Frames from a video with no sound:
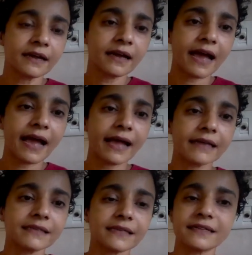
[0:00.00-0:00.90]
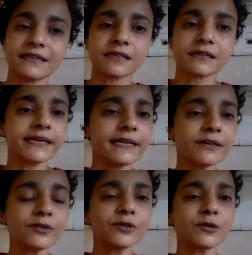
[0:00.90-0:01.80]
And there's a
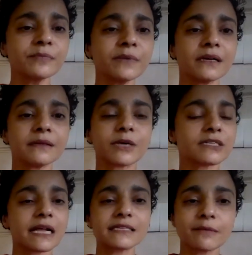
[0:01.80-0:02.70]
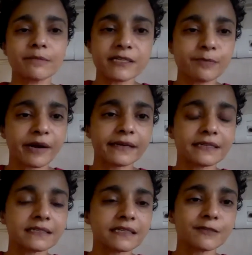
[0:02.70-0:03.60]
reading room, because that's a best
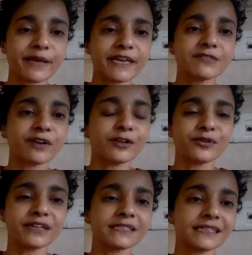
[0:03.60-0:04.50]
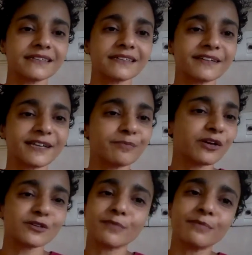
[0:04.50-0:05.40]
practice, a space where you can sit and read,
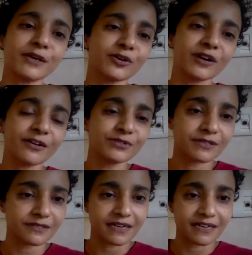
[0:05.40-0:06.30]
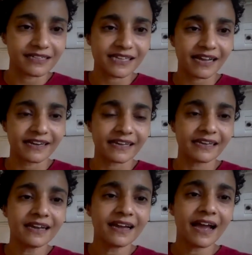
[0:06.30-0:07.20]
because maybe your house is really tiny
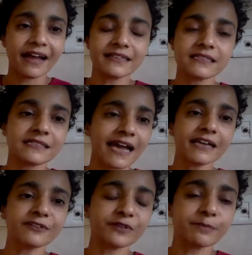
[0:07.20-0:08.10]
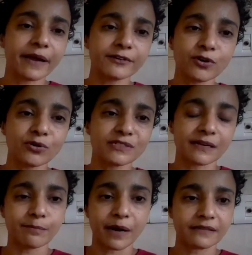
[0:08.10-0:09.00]
and it's stacked with bedrolls
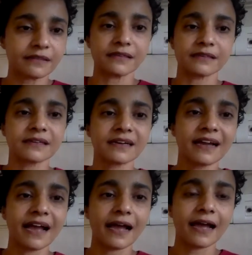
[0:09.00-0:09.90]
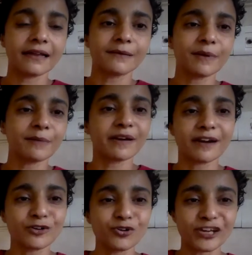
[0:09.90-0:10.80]
and bartan. and people
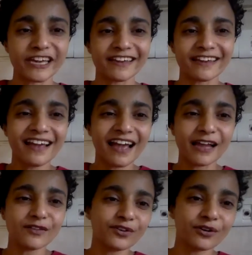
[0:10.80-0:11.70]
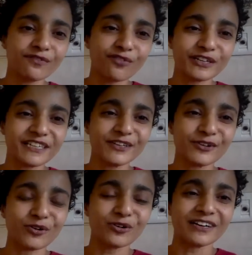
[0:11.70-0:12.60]
are cooking. And if you're a
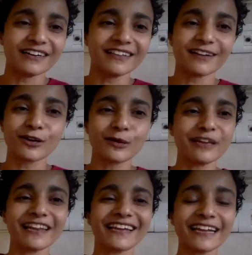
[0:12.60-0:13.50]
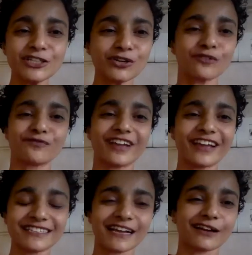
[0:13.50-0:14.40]
14-year-old girl, they're going to be like, get your
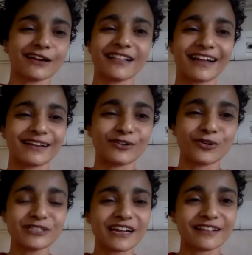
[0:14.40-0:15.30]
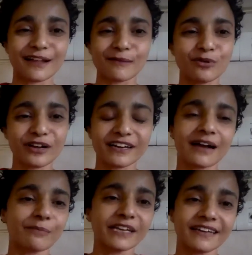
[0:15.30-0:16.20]
face out of that, nose out of that book and
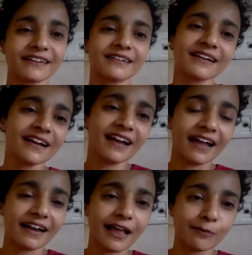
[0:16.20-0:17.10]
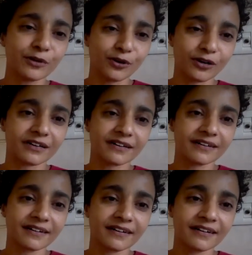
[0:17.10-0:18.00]
come in here and help cook.
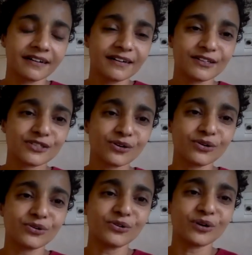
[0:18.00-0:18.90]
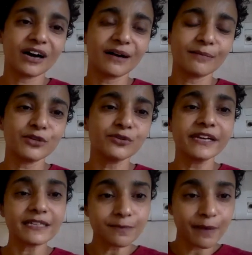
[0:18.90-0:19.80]
So you
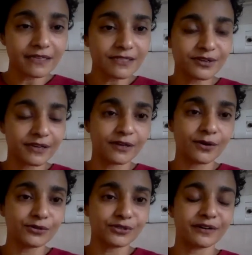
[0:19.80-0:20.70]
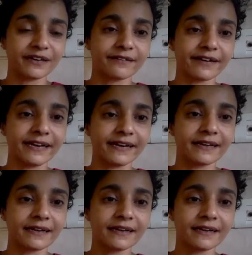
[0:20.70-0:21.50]
need a space you can go to and read.